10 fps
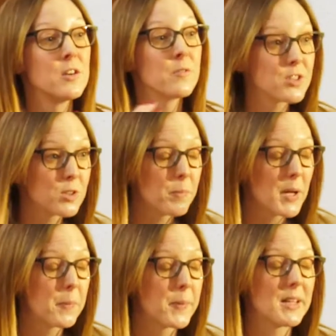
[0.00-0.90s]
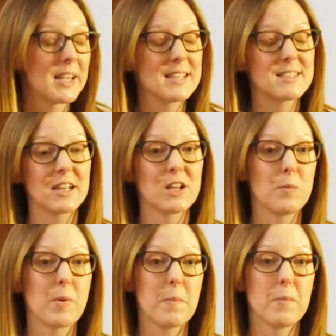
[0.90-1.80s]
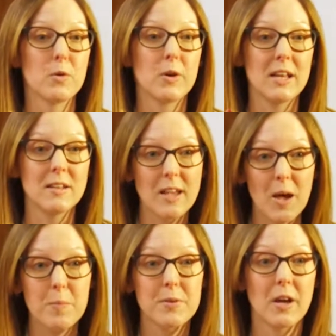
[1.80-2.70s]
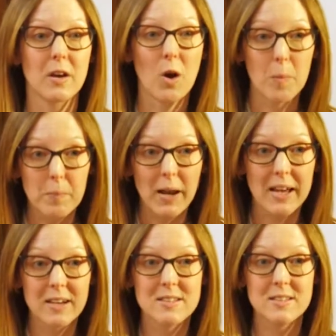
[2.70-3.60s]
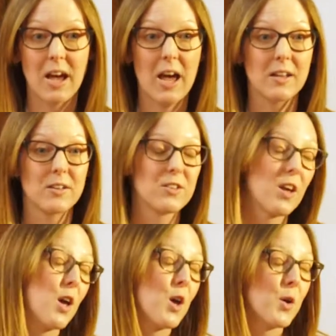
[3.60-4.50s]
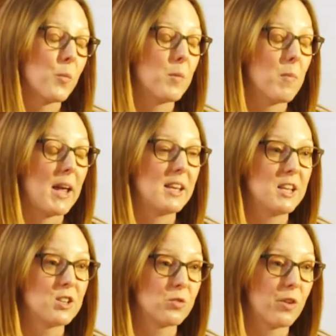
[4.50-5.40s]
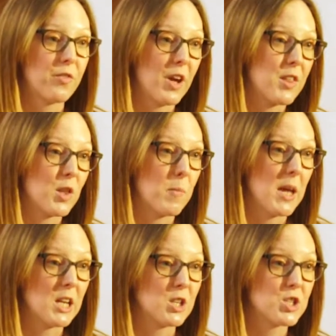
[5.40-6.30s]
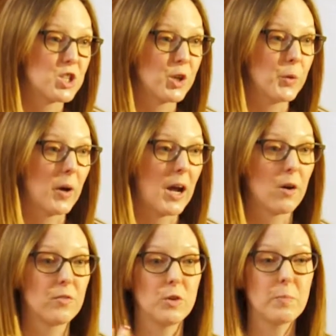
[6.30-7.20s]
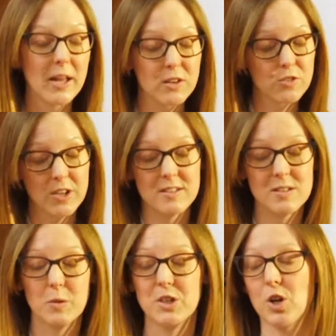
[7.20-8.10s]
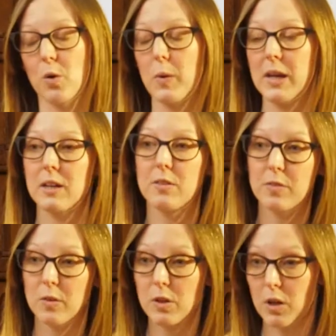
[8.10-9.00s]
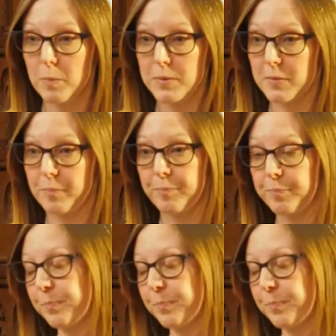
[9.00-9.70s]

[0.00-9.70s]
For some people it's a little bit more in-depth and complex, and we might need to refer them into our food pantries, which are weekly food clubs.